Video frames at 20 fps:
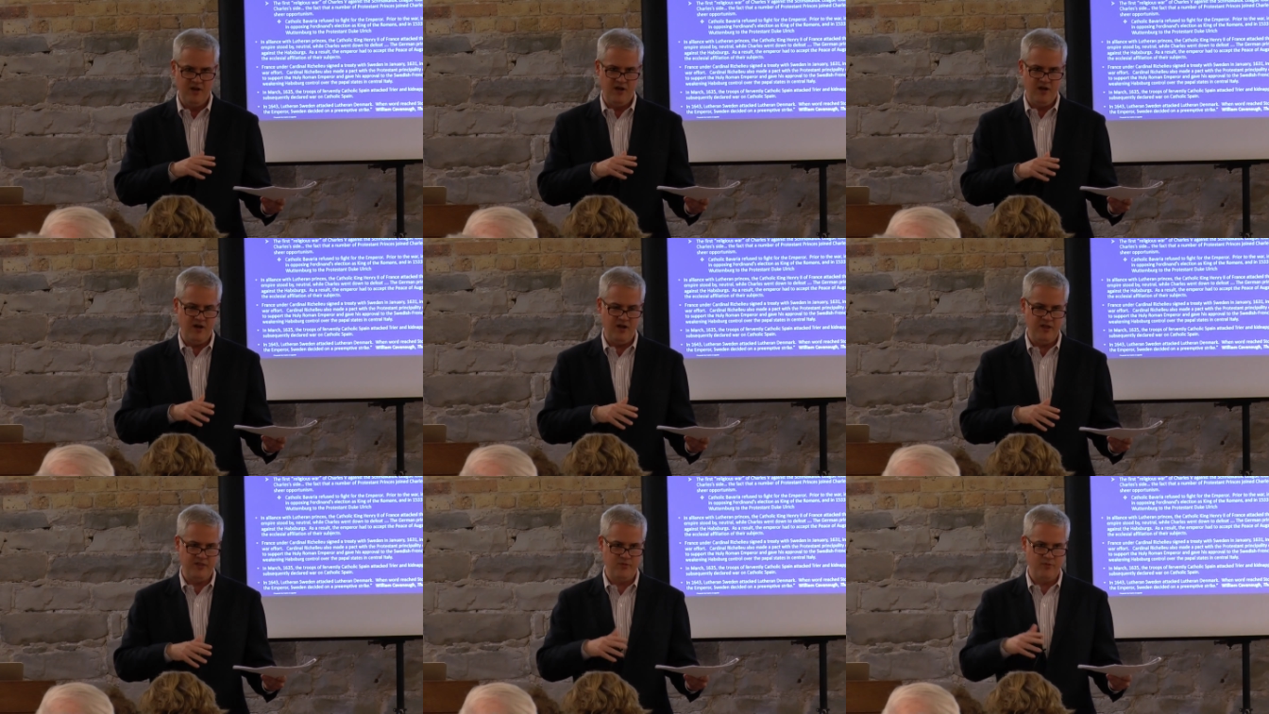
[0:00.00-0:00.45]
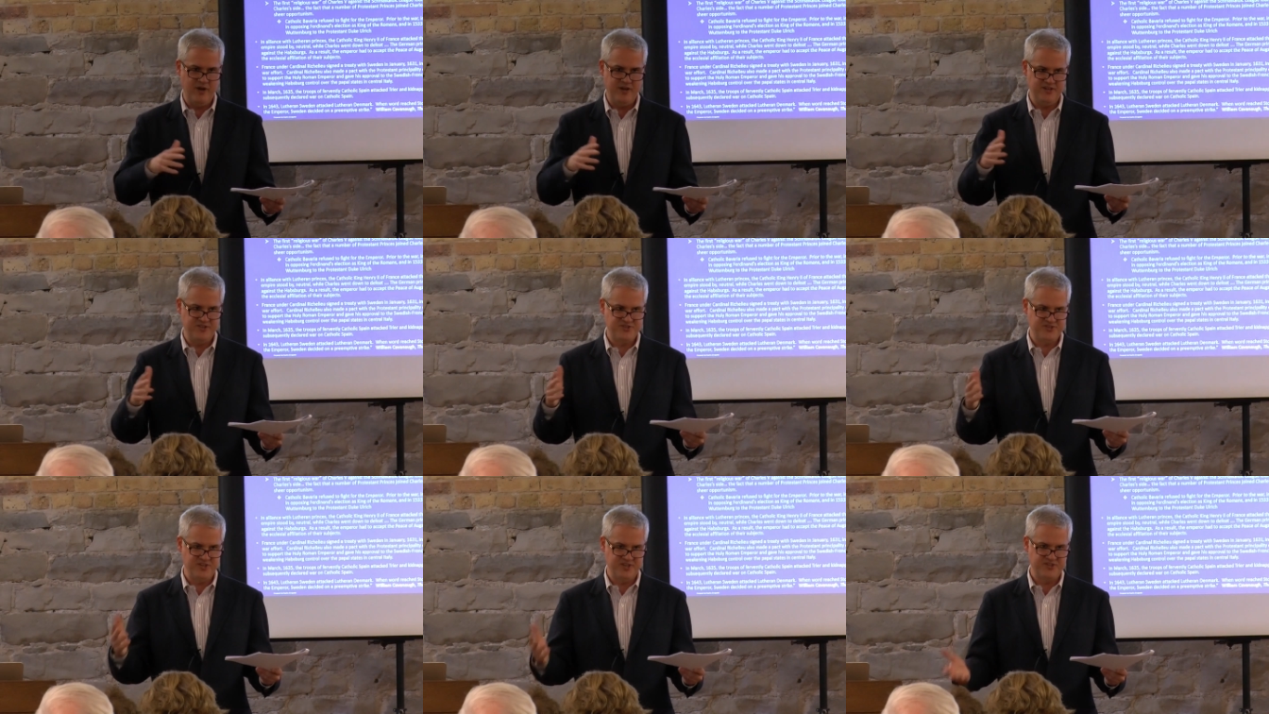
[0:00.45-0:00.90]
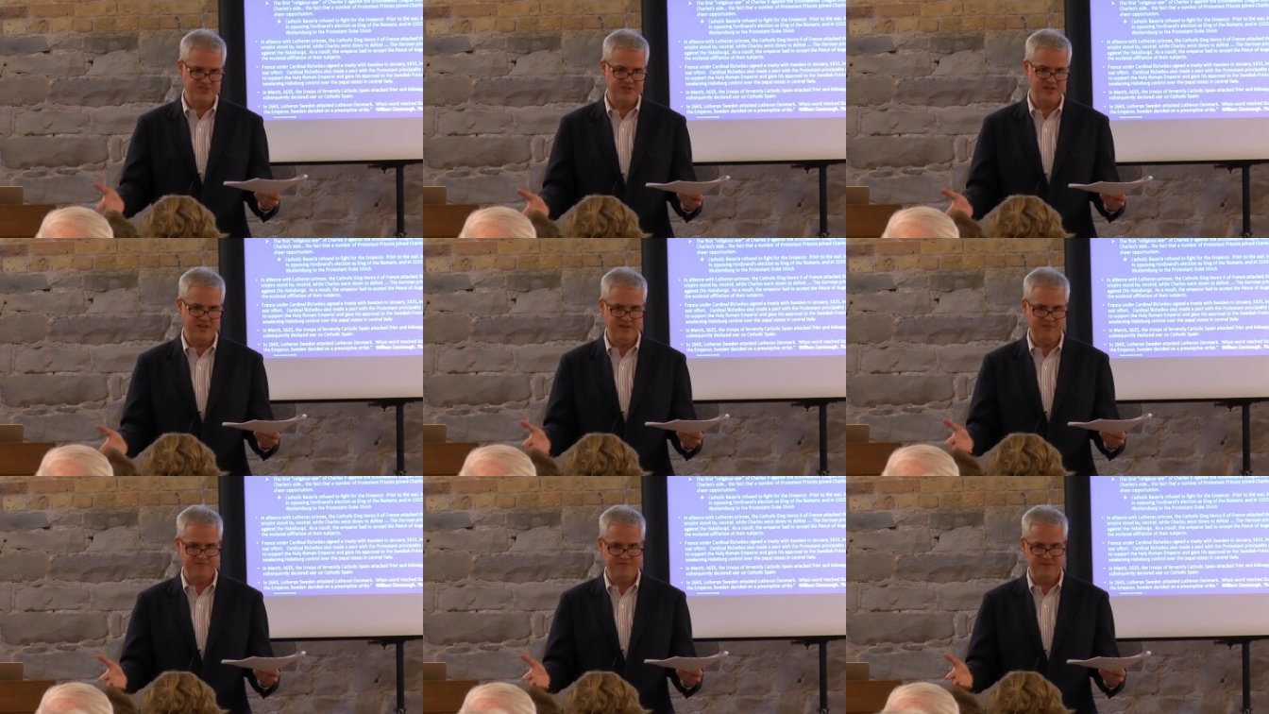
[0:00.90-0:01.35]
all the way to
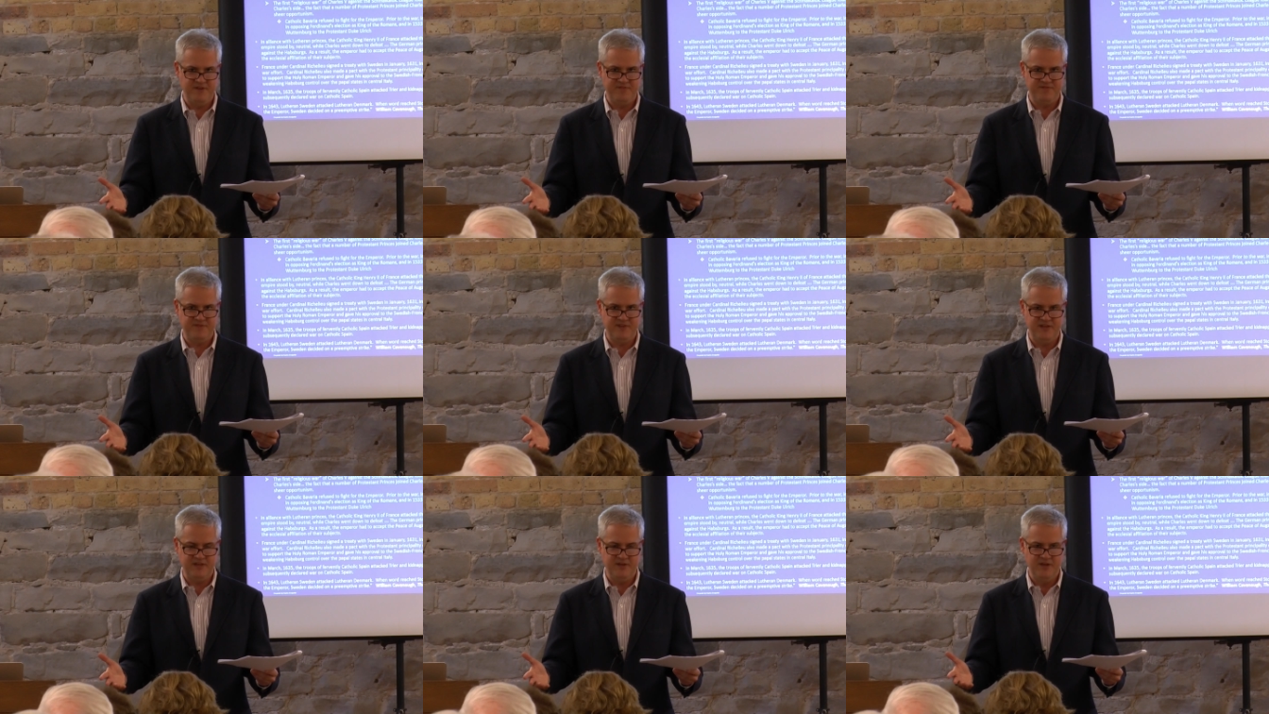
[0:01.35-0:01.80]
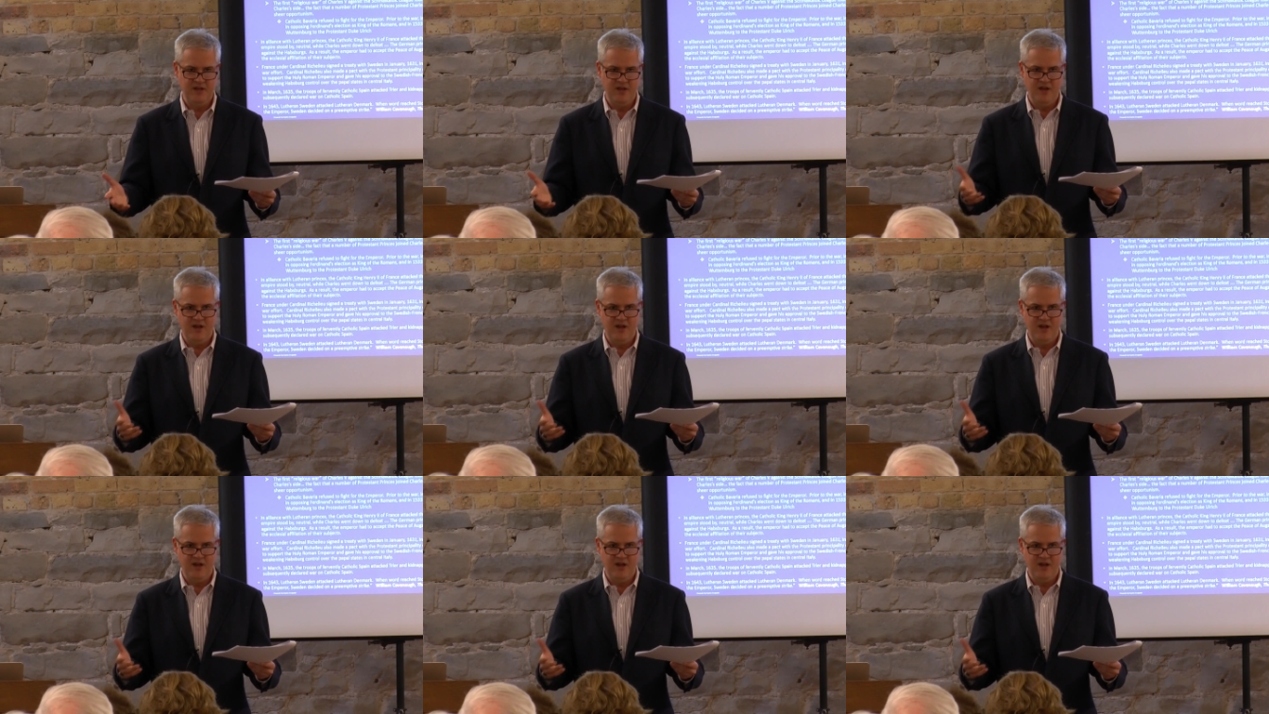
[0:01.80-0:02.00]
1650,